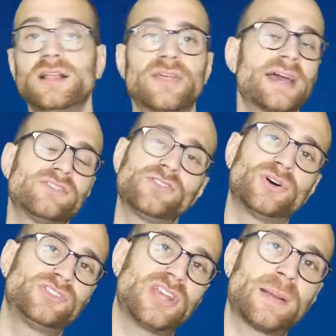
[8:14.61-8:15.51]
that is not
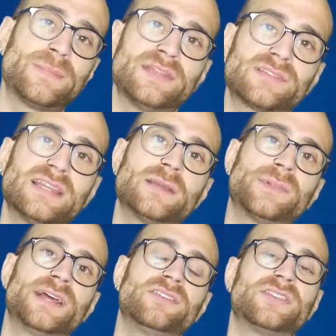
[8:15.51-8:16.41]
a Champions League
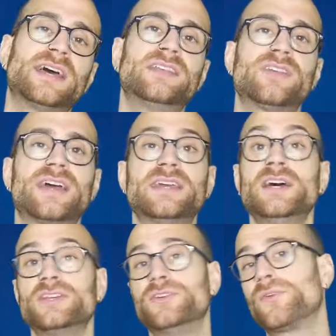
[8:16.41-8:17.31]
place, that is a
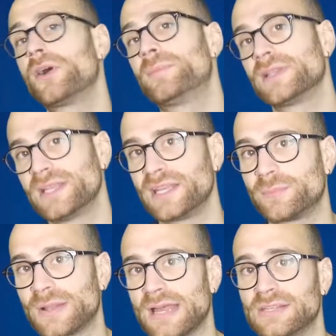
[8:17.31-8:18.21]
Europa League
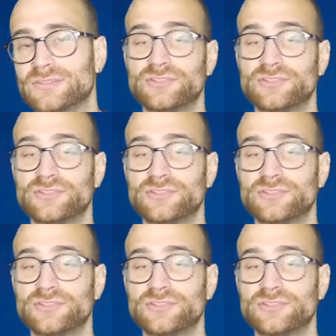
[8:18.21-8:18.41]
place.